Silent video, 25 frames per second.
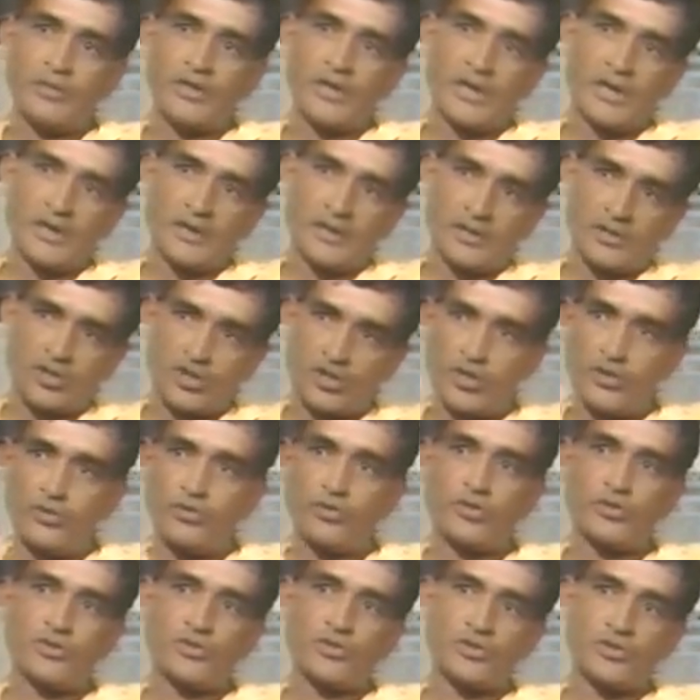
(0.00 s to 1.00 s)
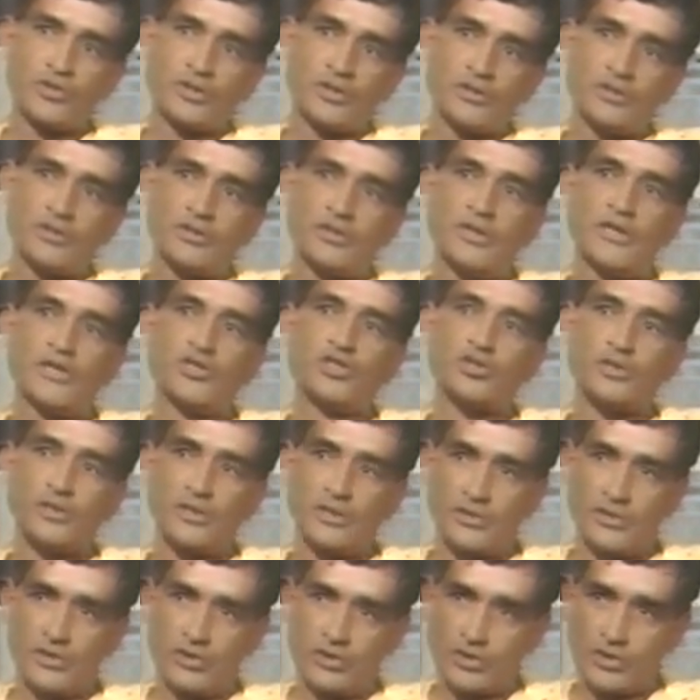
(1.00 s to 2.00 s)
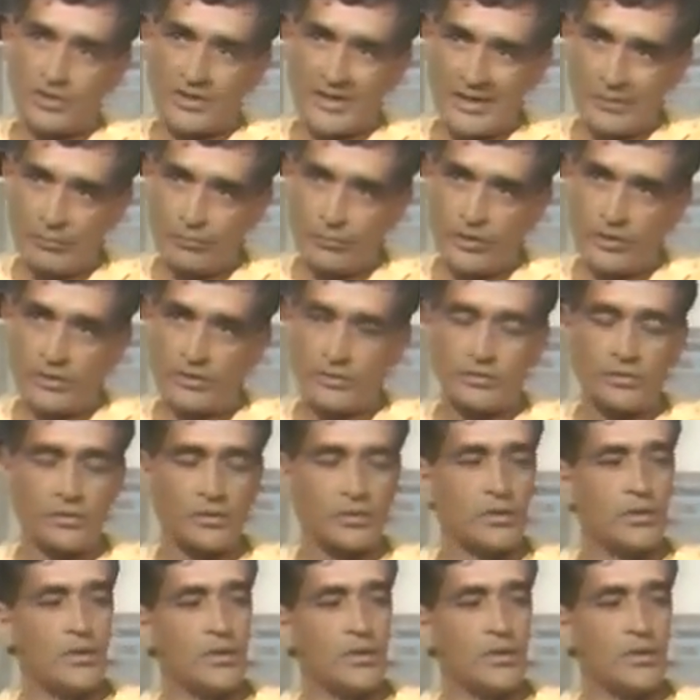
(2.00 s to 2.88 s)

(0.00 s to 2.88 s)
began a serious internationalization campaign.